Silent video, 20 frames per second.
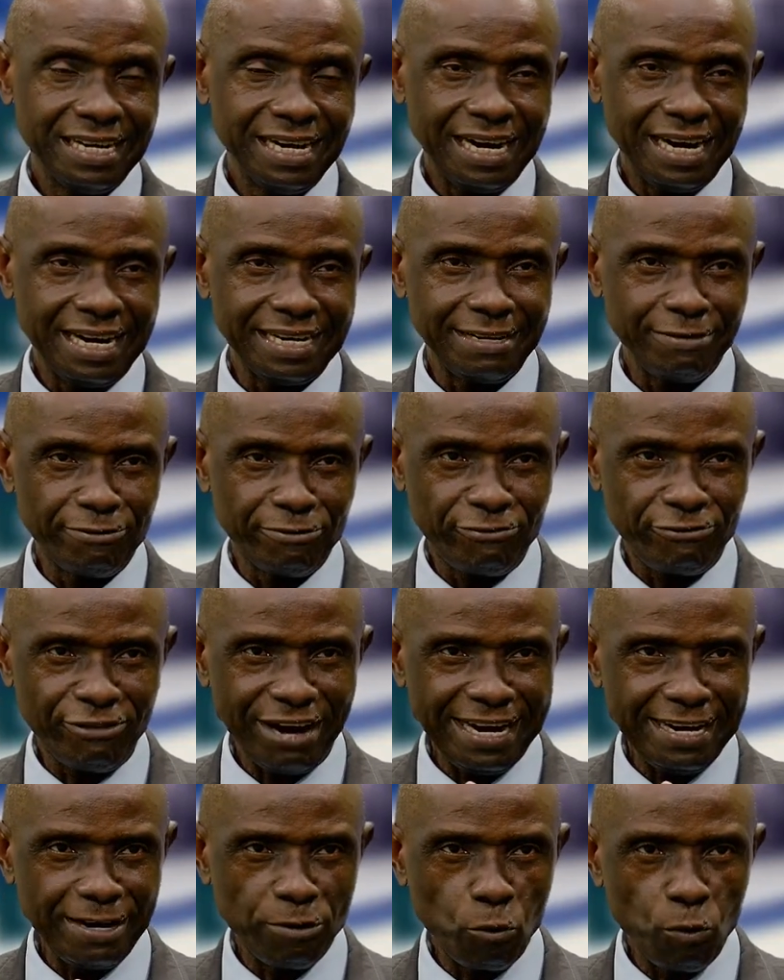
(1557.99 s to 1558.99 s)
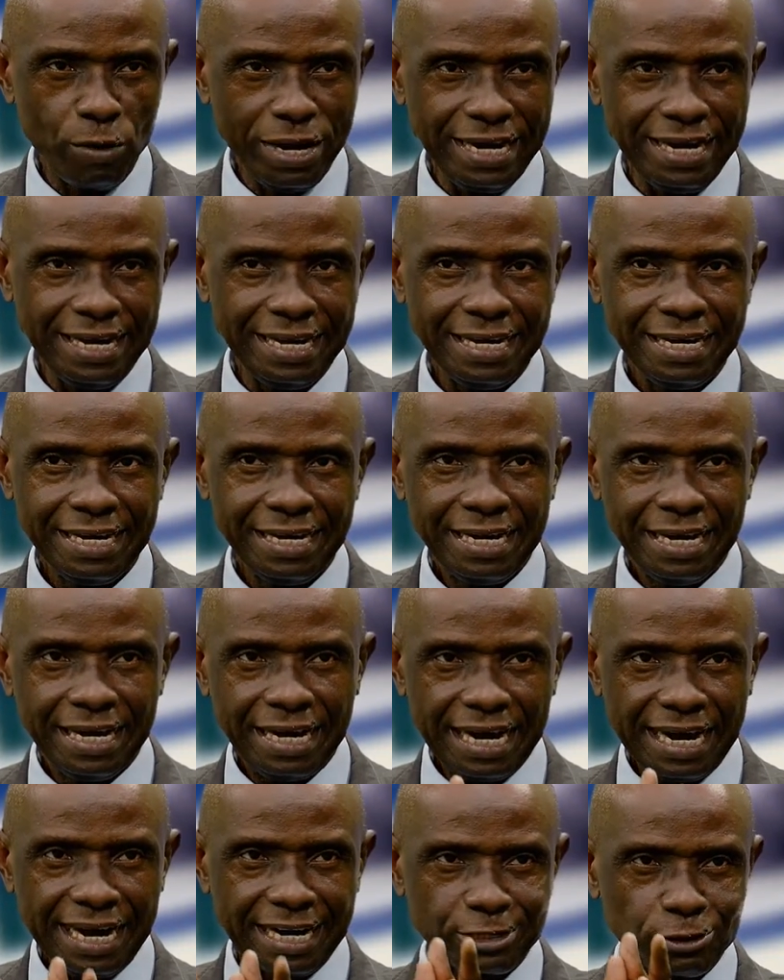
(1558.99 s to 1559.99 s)
and they will find a way
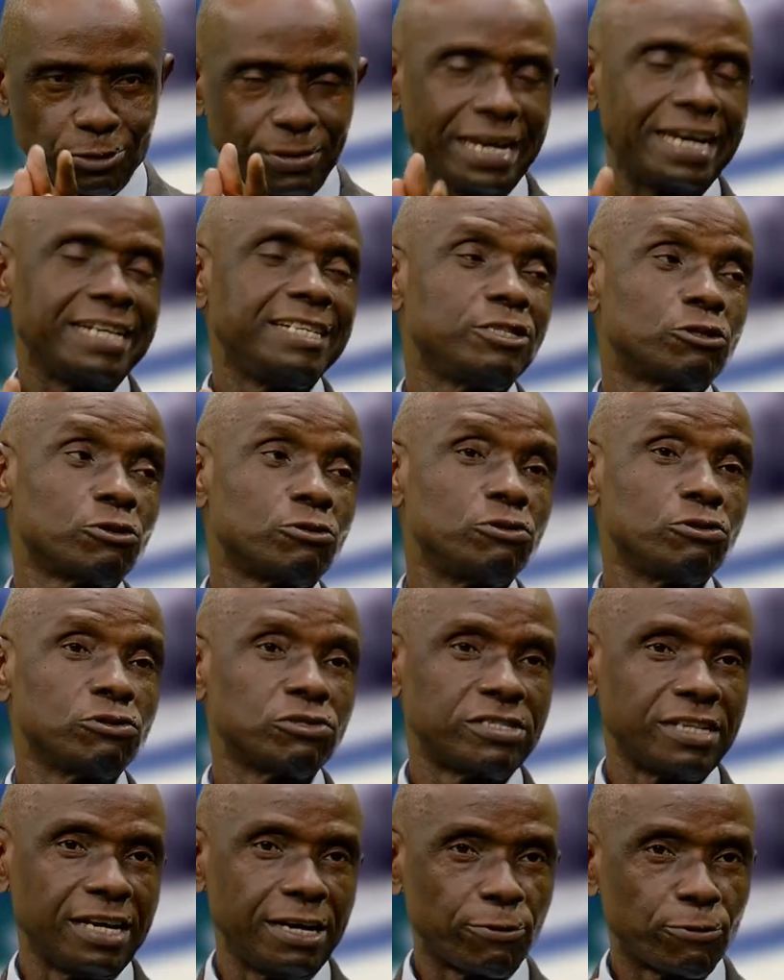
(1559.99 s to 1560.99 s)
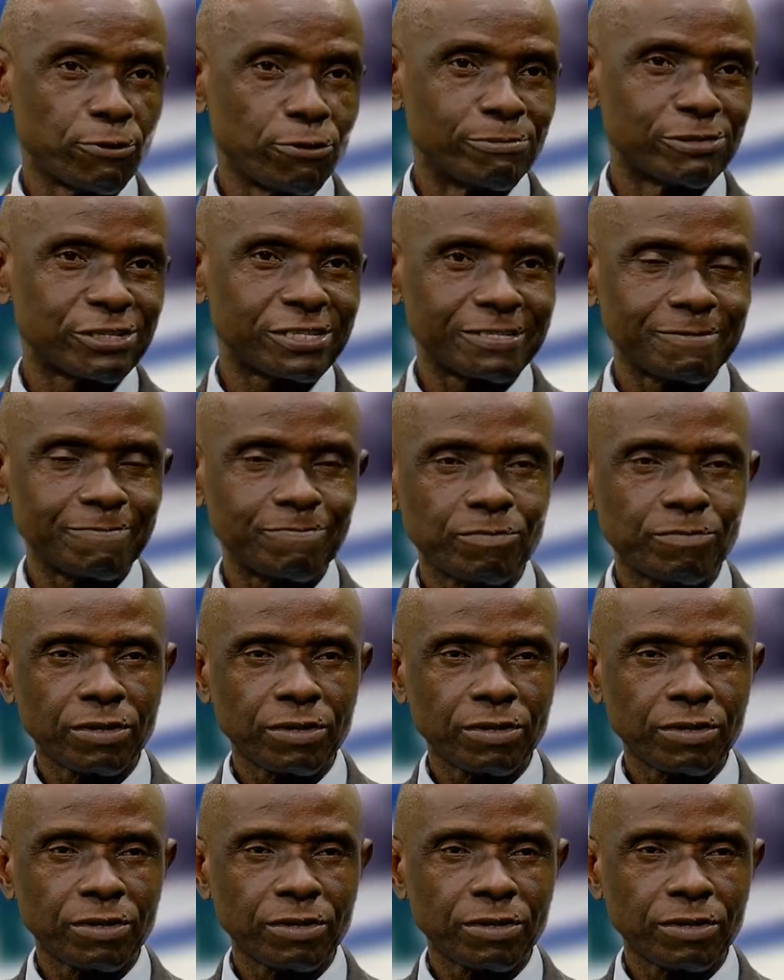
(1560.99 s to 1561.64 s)
to get into those rooms